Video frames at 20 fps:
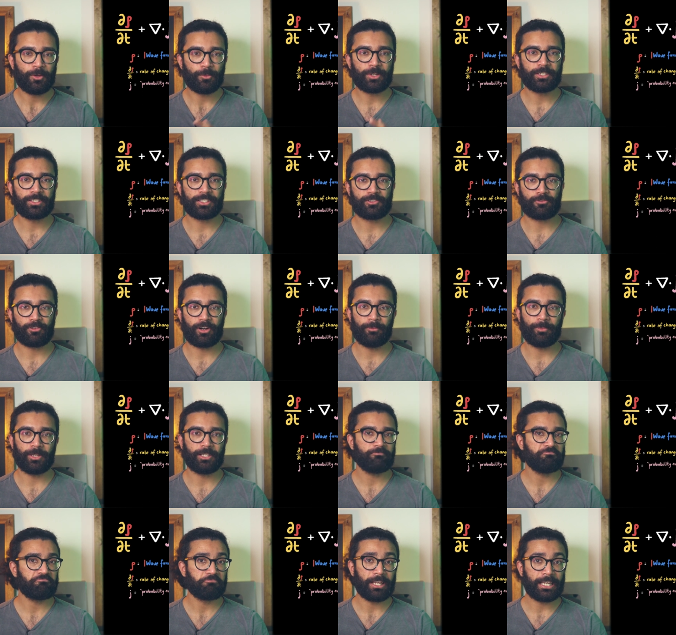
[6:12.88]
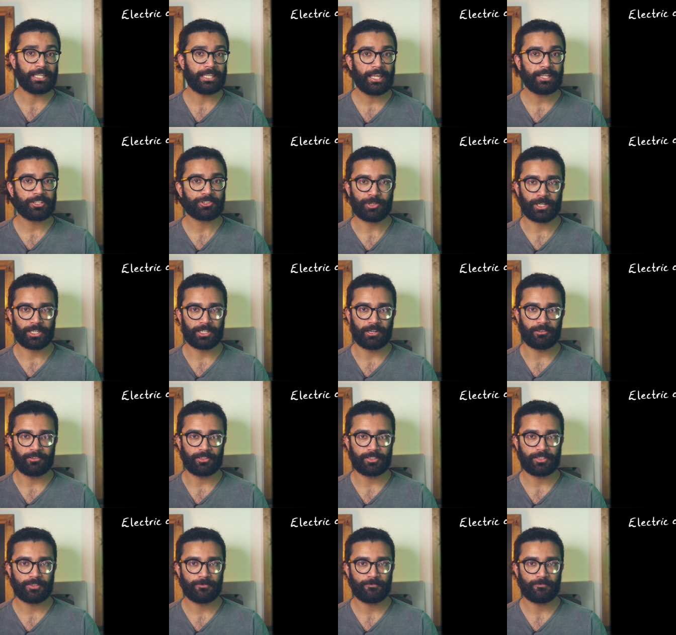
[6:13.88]
when describing electric
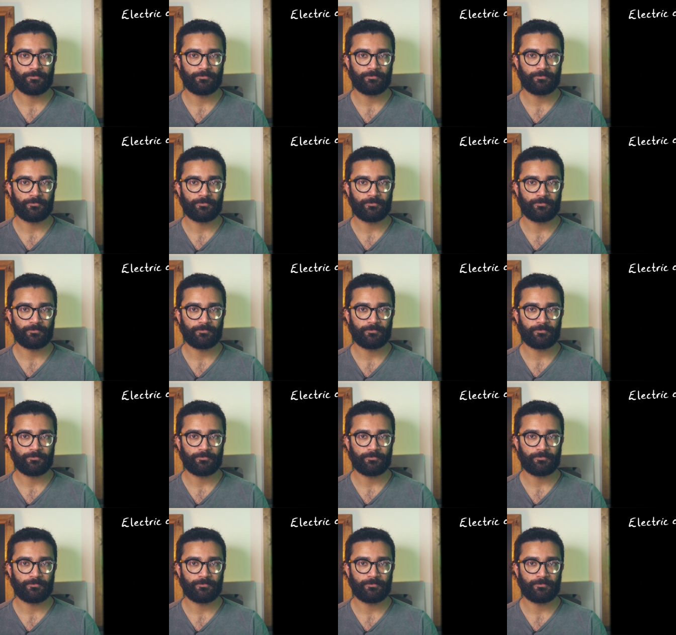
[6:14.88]
current.